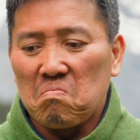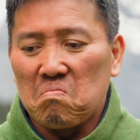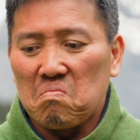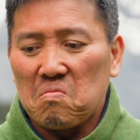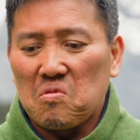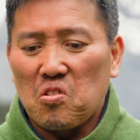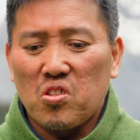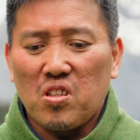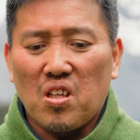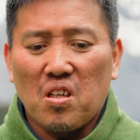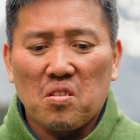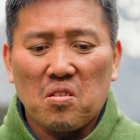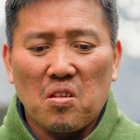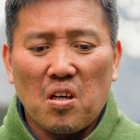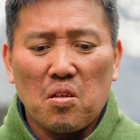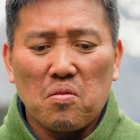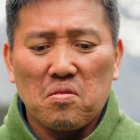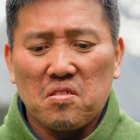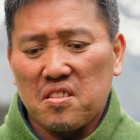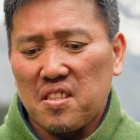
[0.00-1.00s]
what
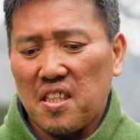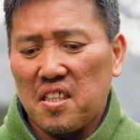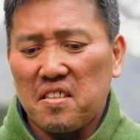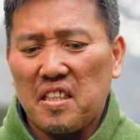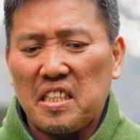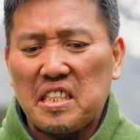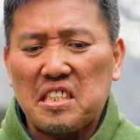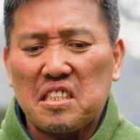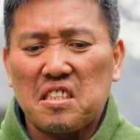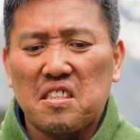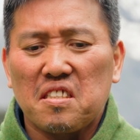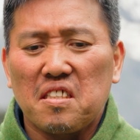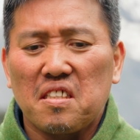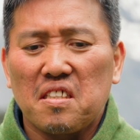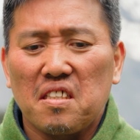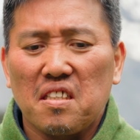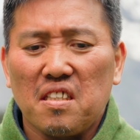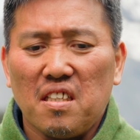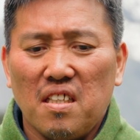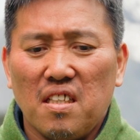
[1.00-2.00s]
I would say, they're just
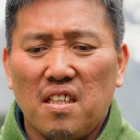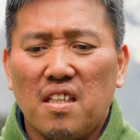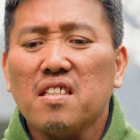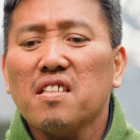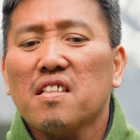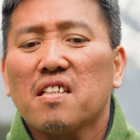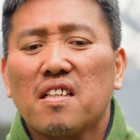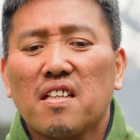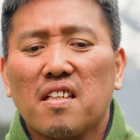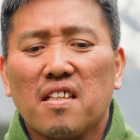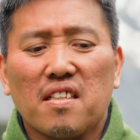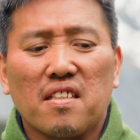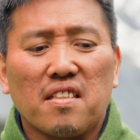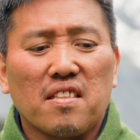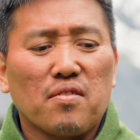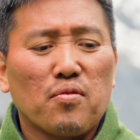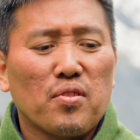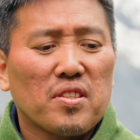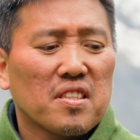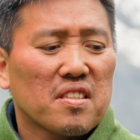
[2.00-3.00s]

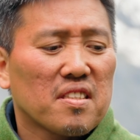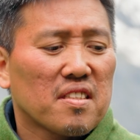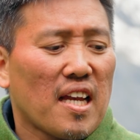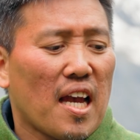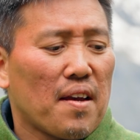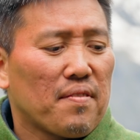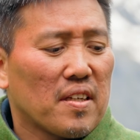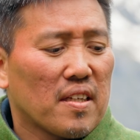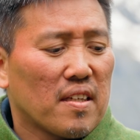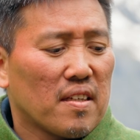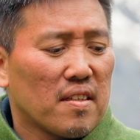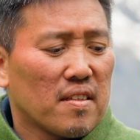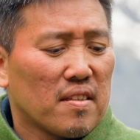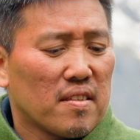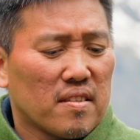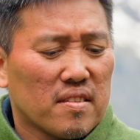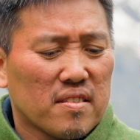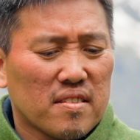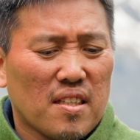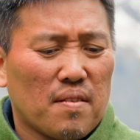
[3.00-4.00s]
we're just
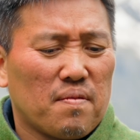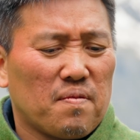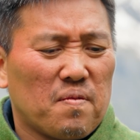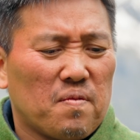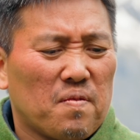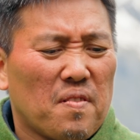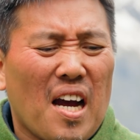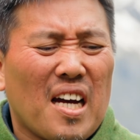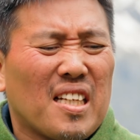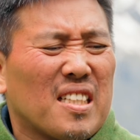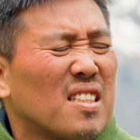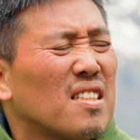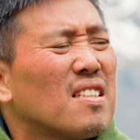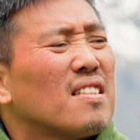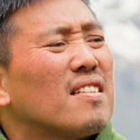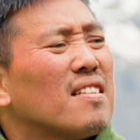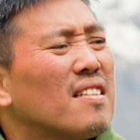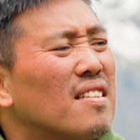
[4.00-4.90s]
having some fun.